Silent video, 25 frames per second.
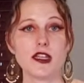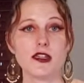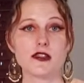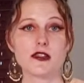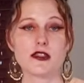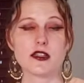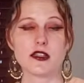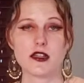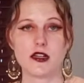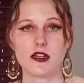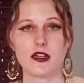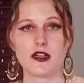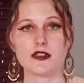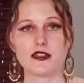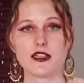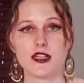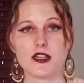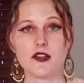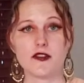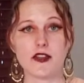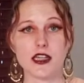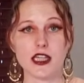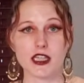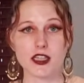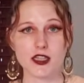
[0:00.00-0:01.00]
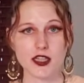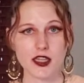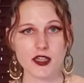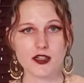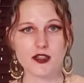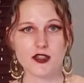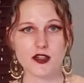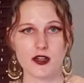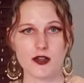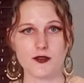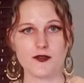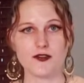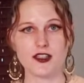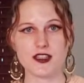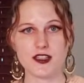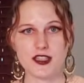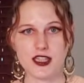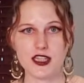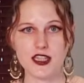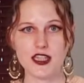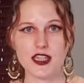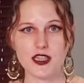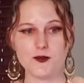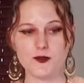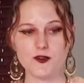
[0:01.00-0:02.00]
is the cocktail that kicked off the
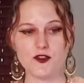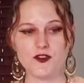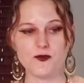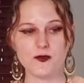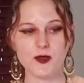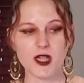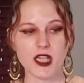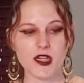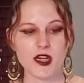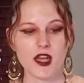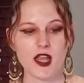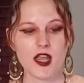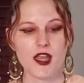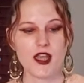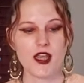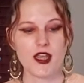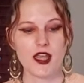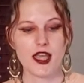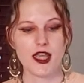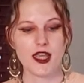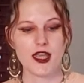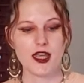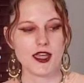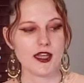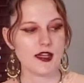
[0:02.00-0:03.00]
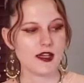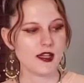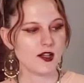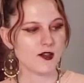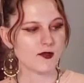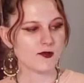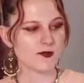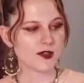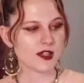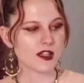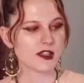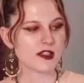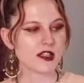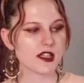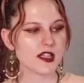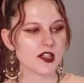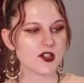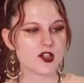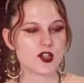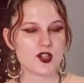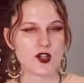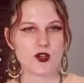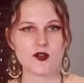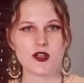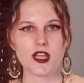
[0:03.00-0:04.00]
Tiki movement, and it really
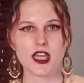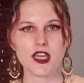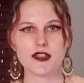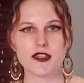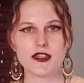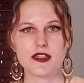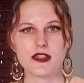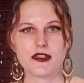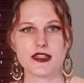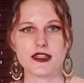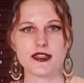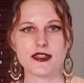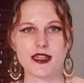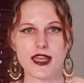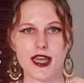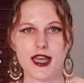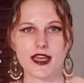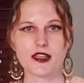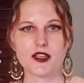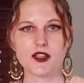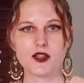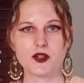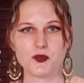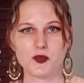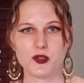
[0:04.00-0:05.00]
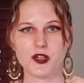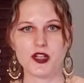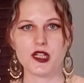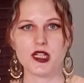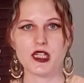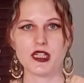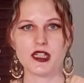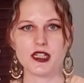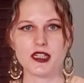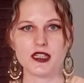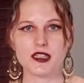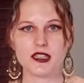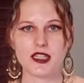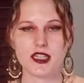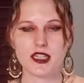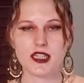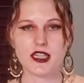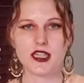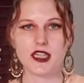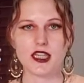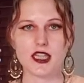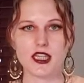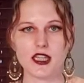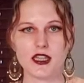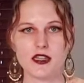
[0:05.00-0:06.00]
showcases exactly what a
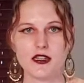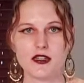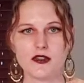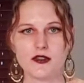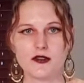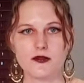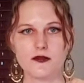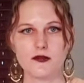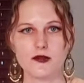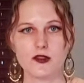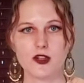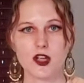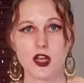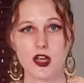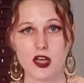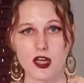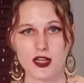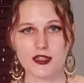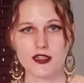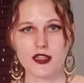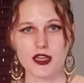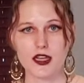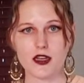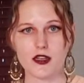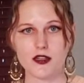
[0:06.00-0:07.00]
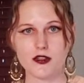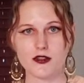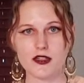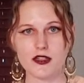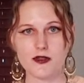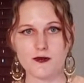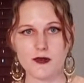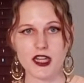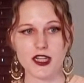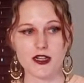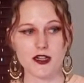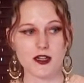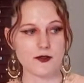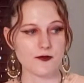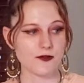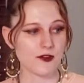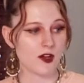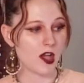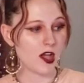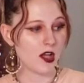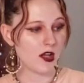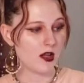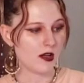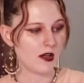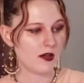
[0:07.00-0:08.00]
Tiki cocktail is made of.
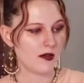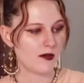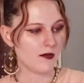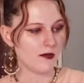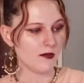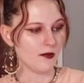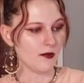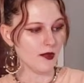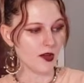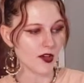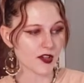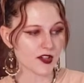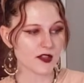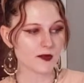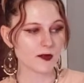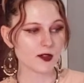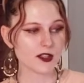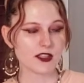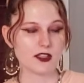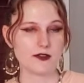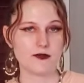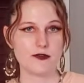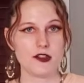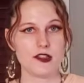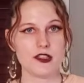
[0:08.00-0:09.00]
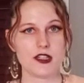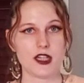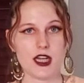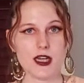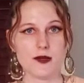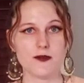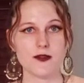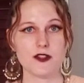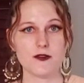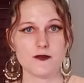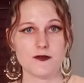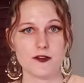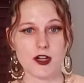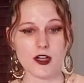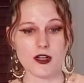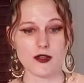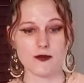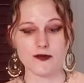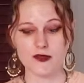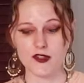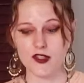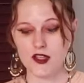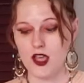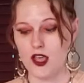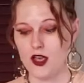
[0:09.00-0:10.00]
Multiple different types of
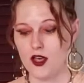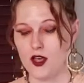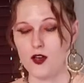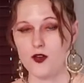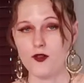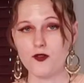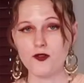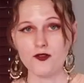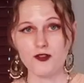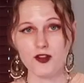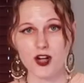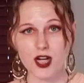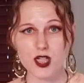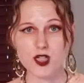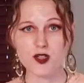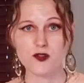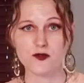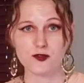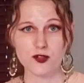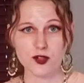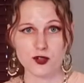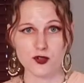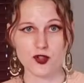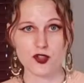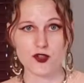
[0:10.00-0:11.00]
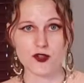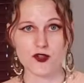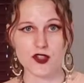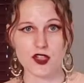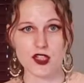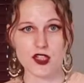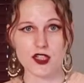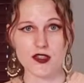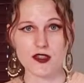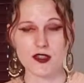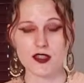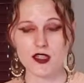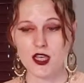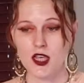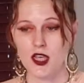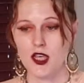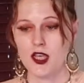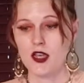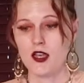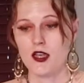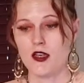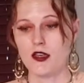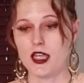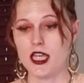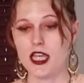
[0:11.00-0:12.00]
rums, fresh fruit juices,
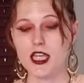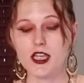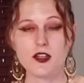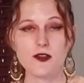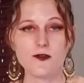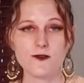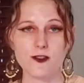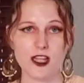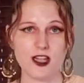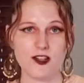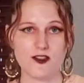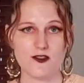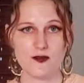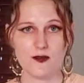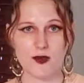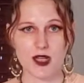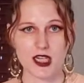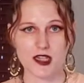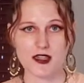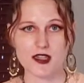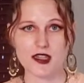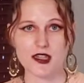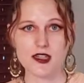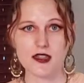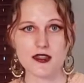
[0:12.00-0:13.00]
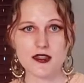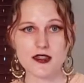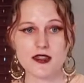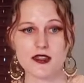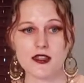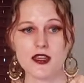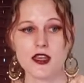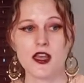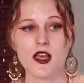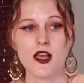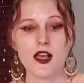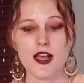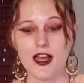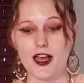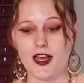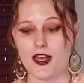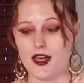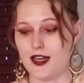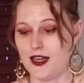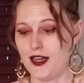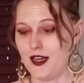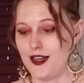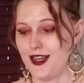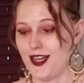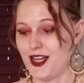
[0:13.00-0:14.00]
innovative mixes,
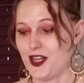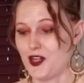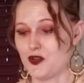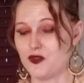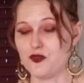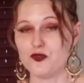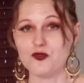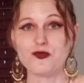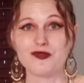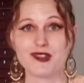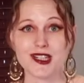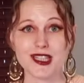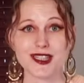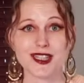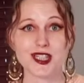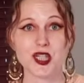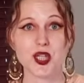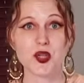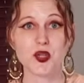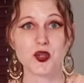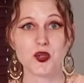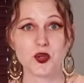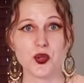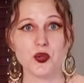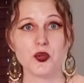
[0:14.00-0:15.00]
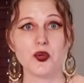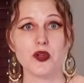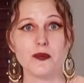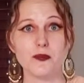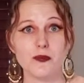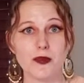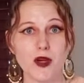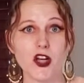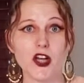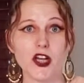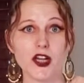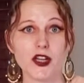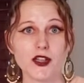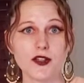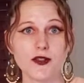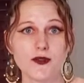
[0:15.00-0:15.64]
and a really cool mug.